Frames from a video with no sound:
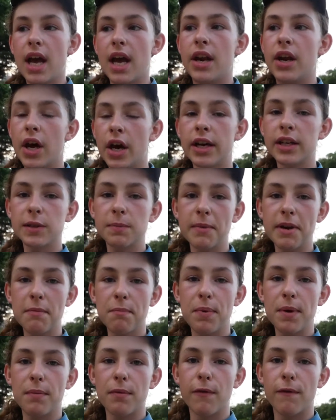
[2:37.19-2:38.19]
Not as many
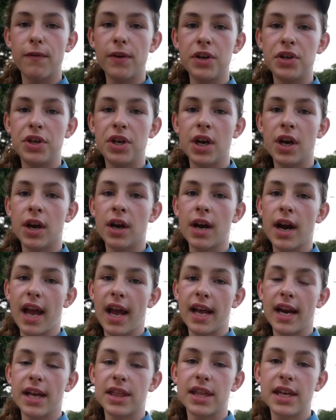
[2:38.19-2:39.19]
people fish here,
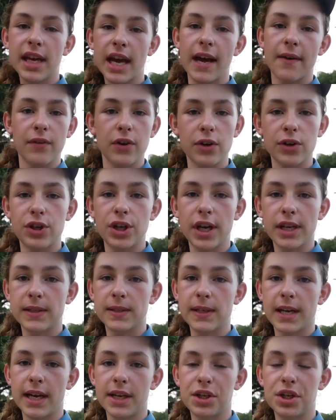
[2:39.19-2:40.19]
and I think I have a good
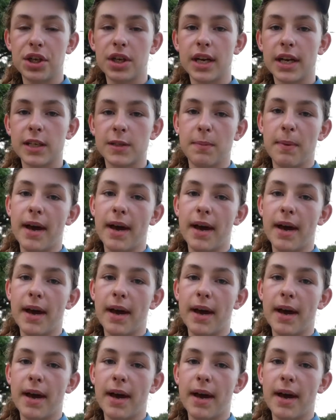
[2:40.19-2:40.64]
chance at catching a nice